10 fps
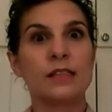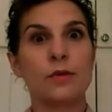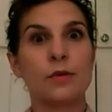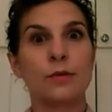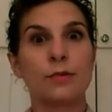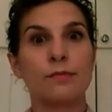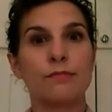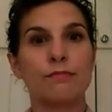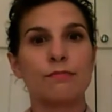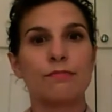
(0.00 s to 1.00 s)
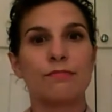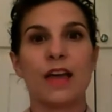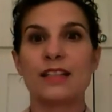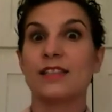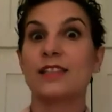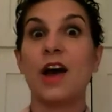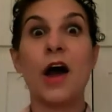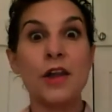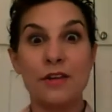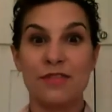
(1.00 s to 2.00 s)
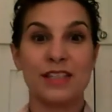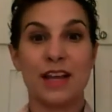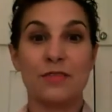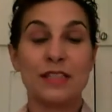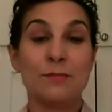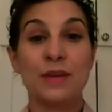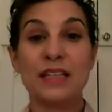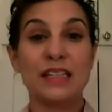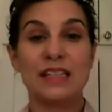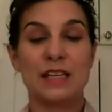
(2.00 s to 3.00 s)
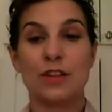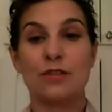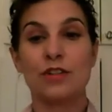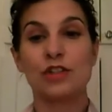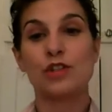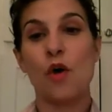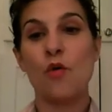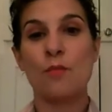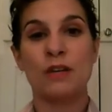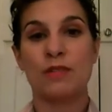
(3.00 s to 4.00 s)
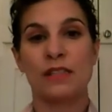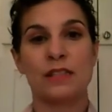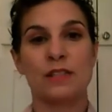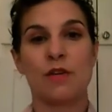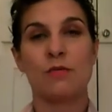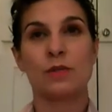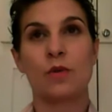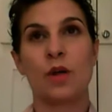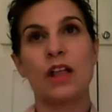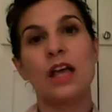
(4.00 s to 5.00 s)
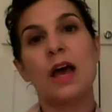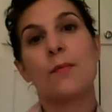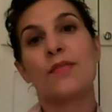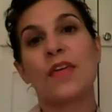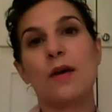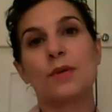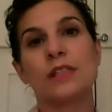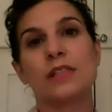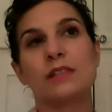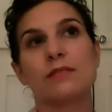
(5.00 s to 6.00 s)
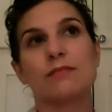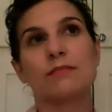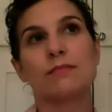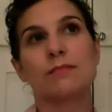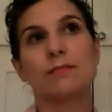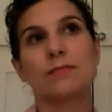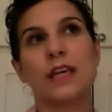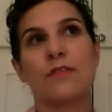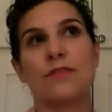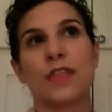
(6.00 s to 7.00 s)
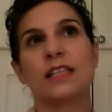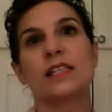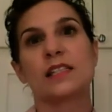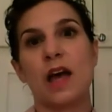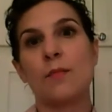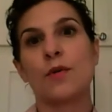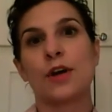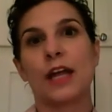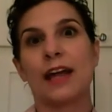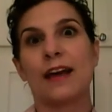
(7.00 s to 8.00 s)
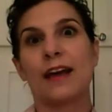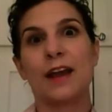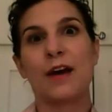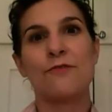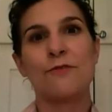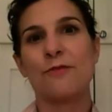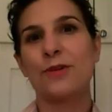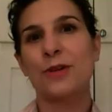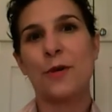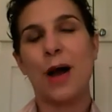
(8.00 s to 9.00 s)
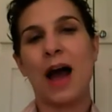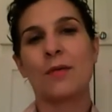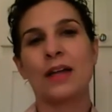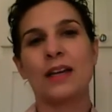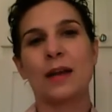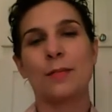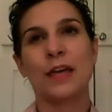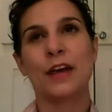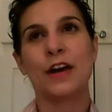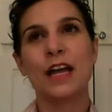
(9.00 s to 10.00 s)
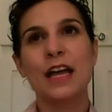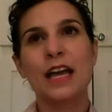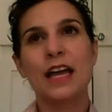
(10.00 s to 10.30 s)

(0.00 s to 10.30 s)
so that's a ton of the stuff. It's a big decision. There's so many reasons to homeschool, but that's a summary kind of, how we ended up here.